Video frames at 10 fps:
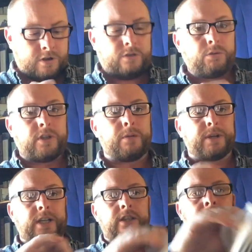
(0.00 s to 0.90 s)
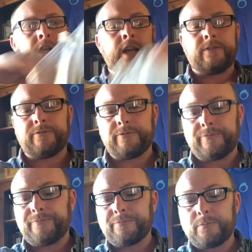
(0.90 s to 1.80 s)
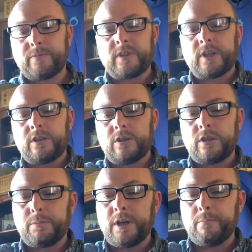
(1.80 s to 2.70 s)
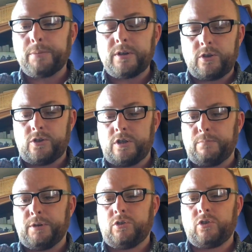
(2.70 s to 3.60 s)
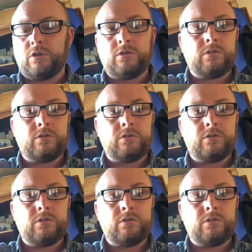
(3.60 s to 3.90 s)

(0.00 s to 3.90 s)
Put that back in there. Zip it up. Zip it.